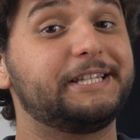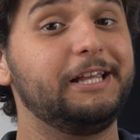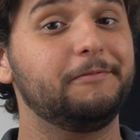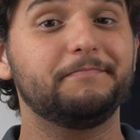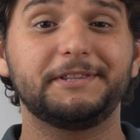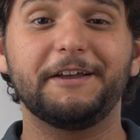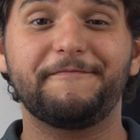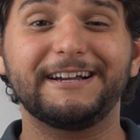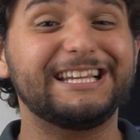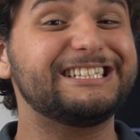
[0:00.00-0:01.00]
Still, the
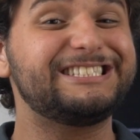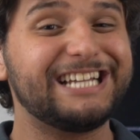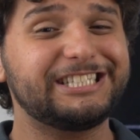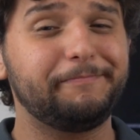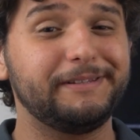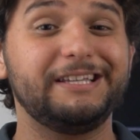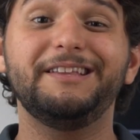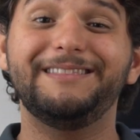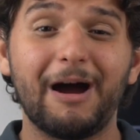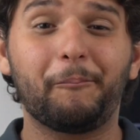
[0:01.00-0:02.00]
fact that
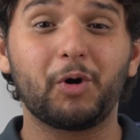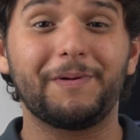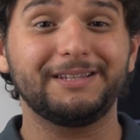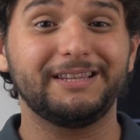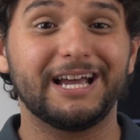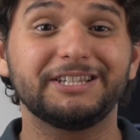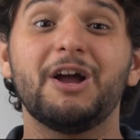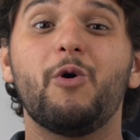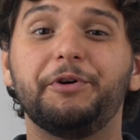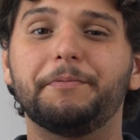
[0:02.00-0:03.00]
ChatGPT now provided
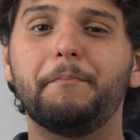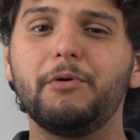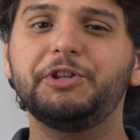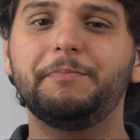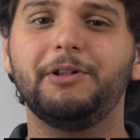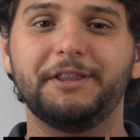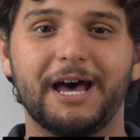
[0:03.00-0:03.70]
us with multiple